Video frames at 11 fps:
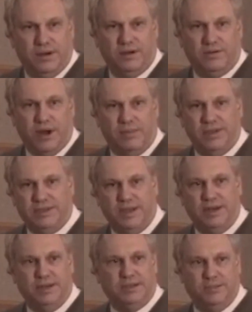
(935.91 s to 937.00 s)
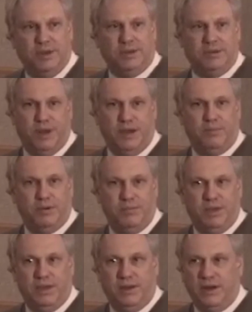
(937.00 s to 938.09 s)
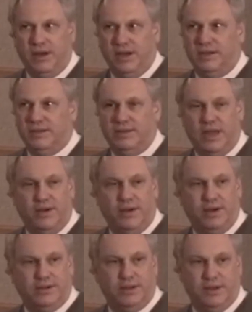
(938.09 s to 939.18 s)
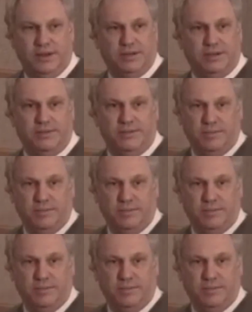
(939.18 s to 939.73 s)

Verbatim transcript: And probably Sunday's the best paper to be in, I guess, Saturday or Sundays.